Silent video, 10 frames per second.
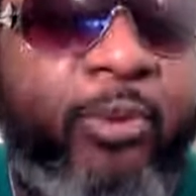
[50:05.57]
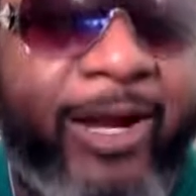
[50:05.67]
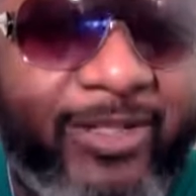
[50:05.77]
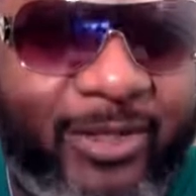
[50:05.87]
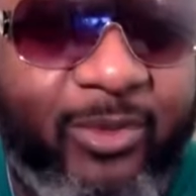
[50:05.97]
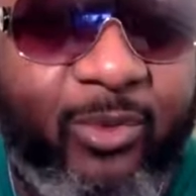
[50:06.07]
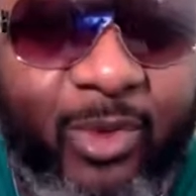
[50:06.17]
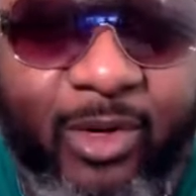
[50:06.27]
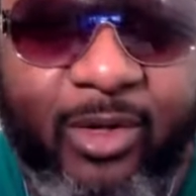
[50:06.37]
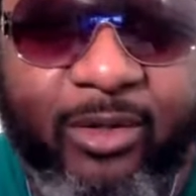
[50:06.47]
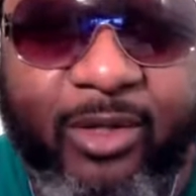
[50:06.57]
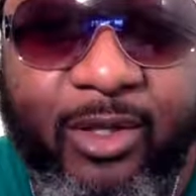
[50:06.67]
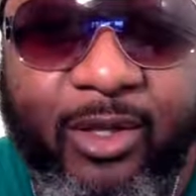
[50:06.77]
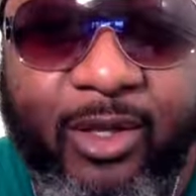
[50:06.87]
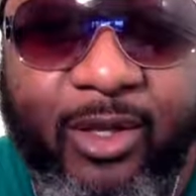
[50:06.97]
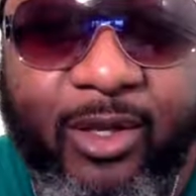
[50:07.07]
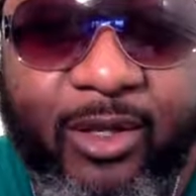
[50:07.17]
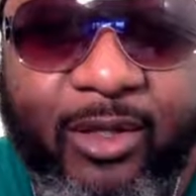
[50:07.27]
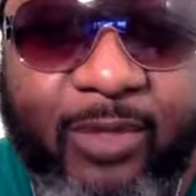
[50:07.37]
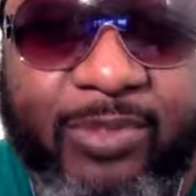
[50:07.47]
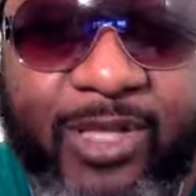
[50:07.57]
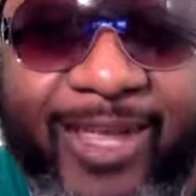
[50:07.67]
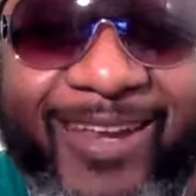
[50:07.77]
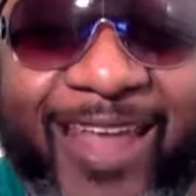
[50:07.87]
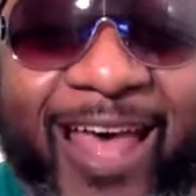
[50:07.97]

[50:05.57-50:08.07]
present world. You know what I'm saying?